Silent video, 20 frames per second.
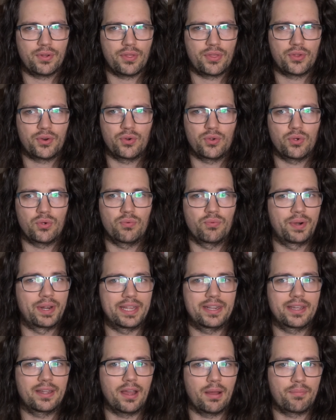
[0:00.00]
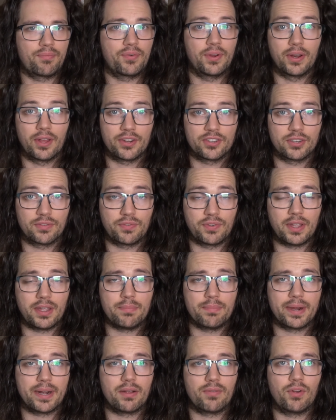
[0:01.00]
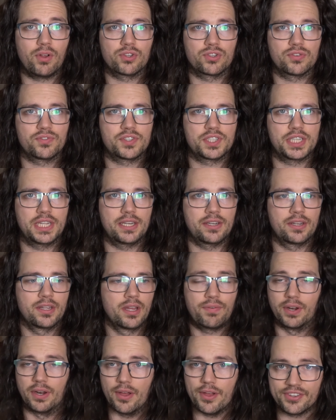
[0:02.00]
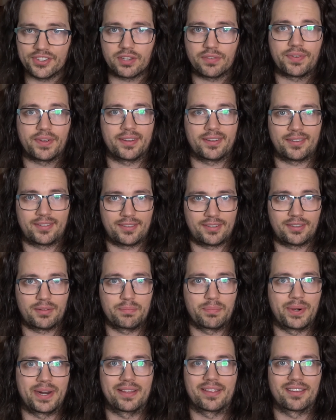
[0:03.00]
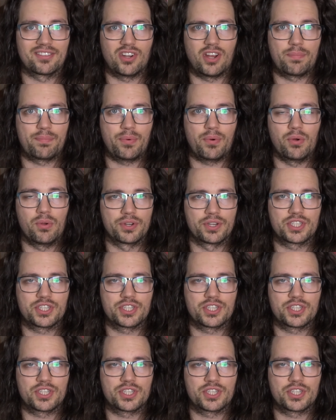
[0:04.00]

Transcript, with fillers: through reading up philosophy, but I've also seen philosophers bring this up all the